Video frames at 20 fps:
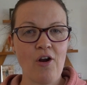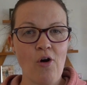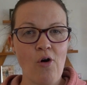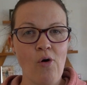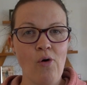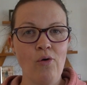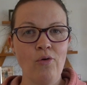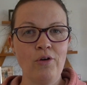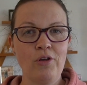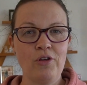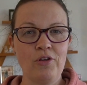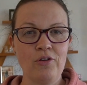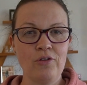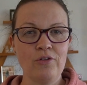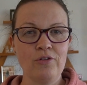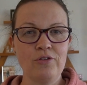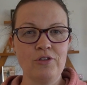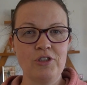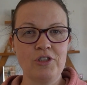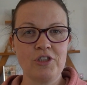a whole
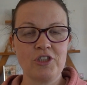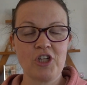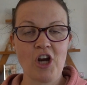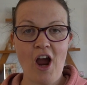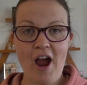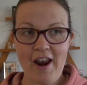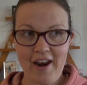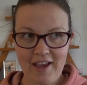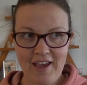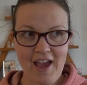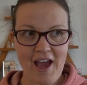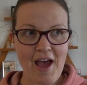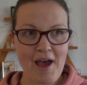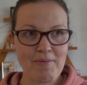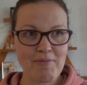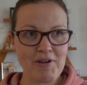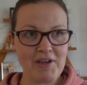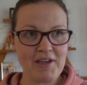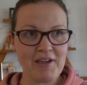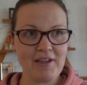huge china
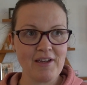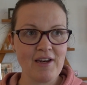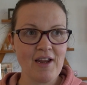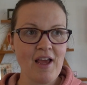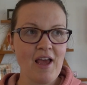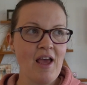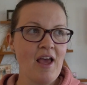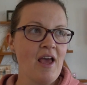cabinet